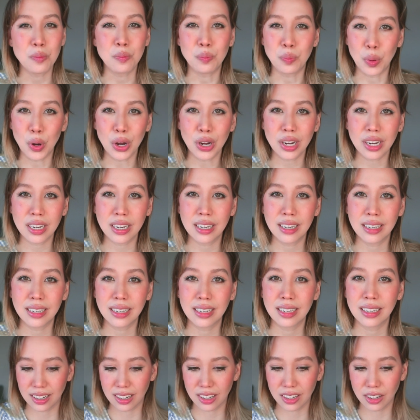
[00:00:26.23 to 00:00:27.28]
book
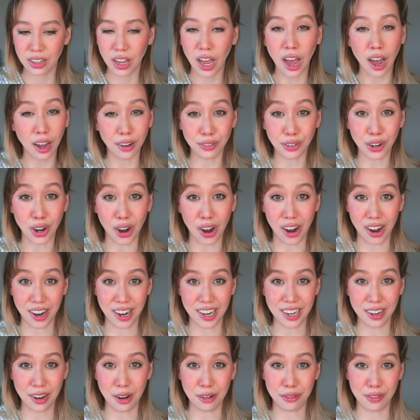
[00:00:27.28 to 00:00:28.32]
cover
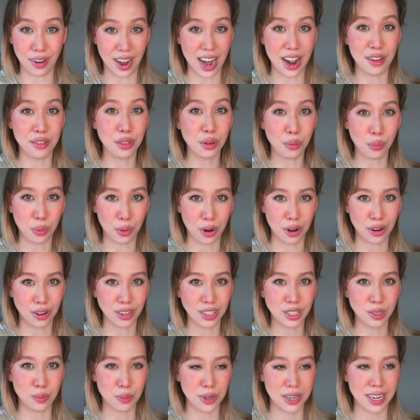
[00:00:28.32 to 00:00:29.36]
art around the
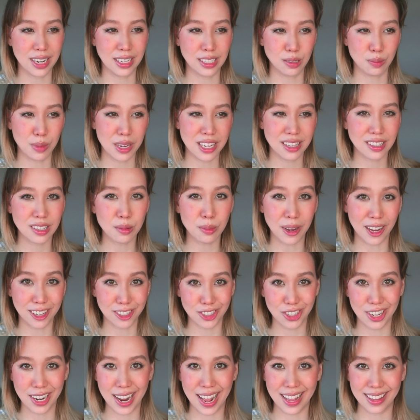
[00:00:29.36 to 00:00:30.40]
world because me and
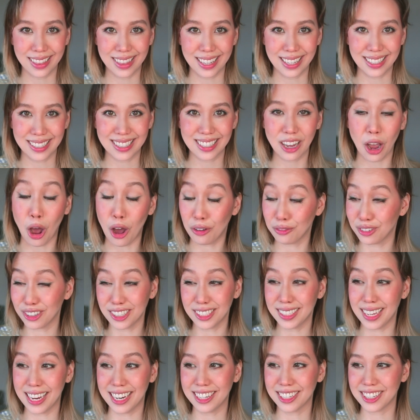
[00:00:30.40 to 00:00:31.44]
Sebastian had this
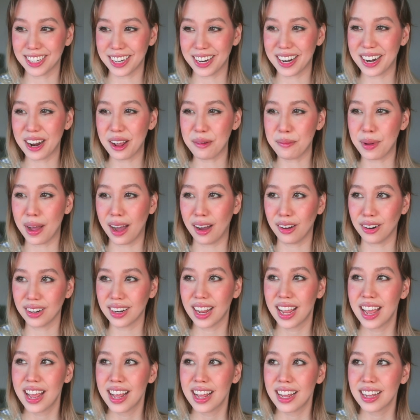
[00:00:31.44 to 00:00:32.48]
conversation about
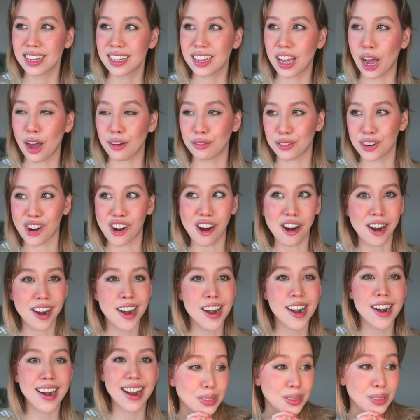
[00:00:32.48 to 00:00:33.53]
cover
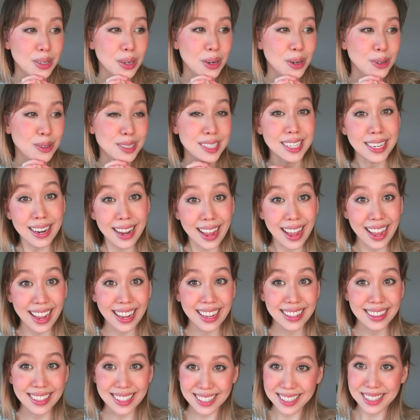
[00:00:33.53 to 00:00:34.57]
art. So
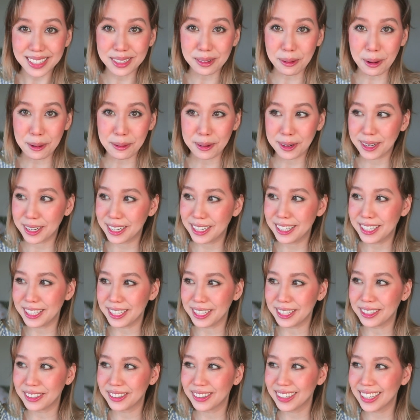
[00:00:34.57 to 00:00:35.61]
today, this is what we're gonna
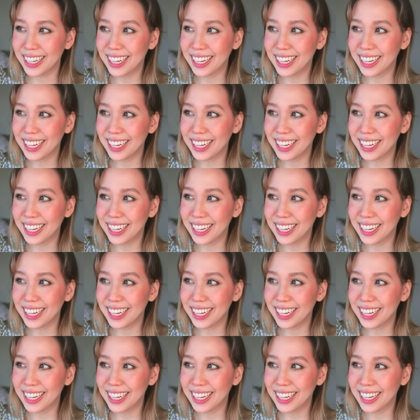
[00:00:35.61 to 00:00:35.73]
do.